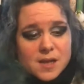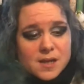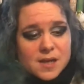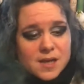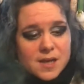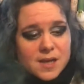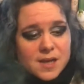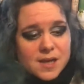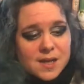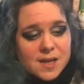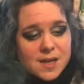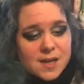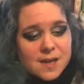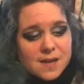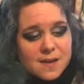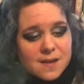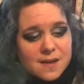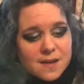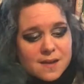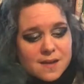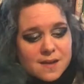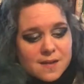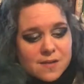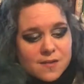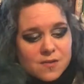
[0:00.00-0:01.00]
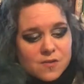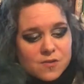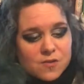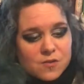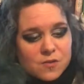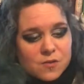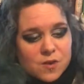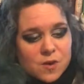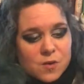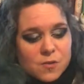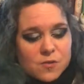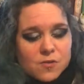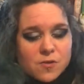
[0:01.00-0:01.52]
And he
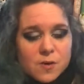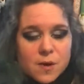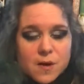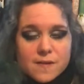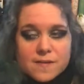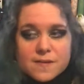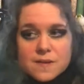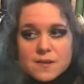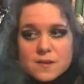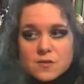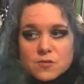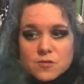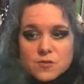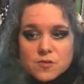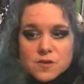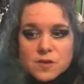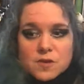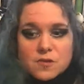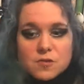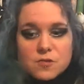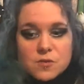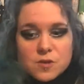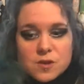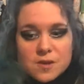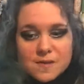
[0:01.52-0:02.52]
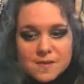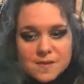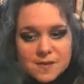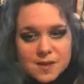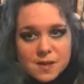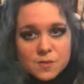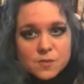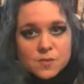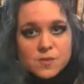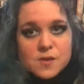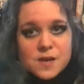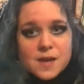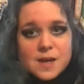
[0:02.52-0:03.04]
also has an interesting story because
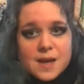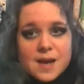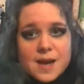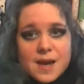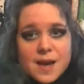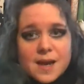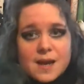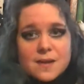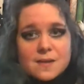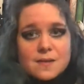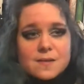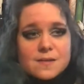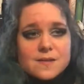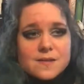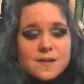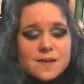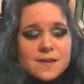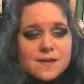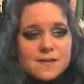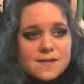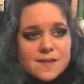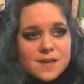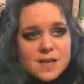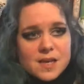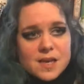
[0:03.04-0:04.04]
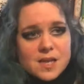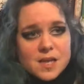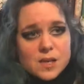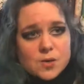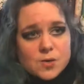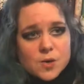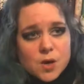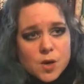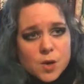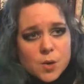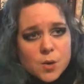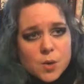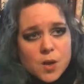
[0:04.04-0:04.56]
he was kind of hailed as a
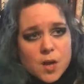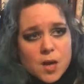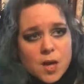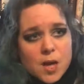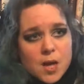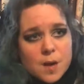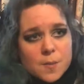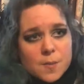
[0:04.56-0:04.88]
hero